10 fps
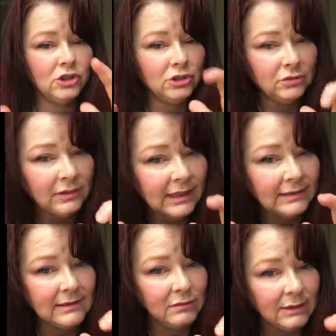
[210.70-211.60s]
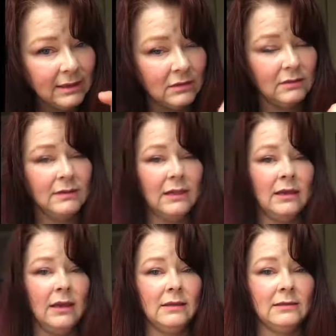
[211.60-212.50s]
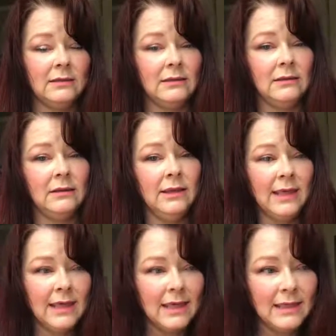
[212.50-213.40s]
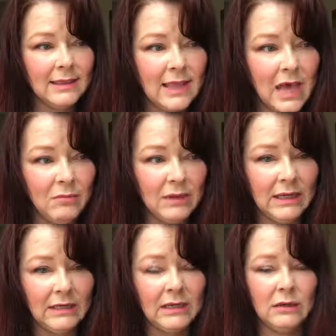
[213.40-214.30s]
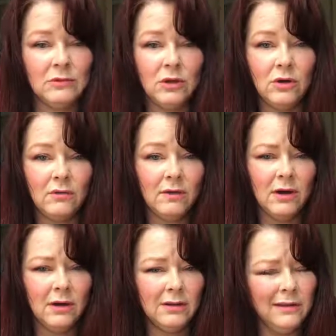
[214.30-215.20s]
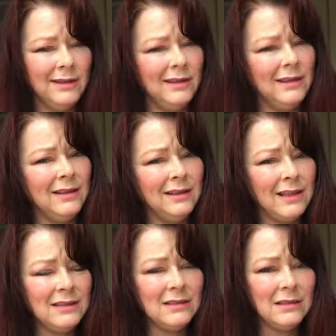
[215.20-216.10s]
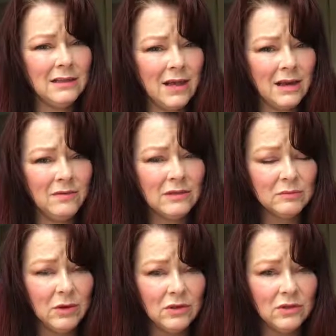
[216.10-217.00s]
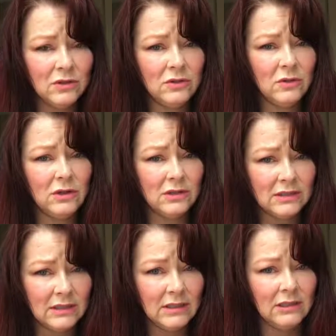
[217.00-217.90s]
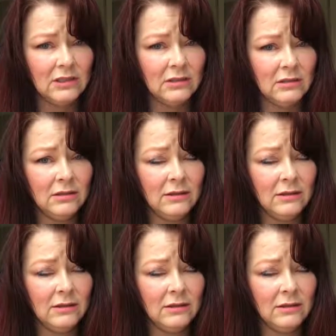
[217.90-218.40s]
Trace amount of dioxin that many times over. That's a lot of exposure to a carcinogen.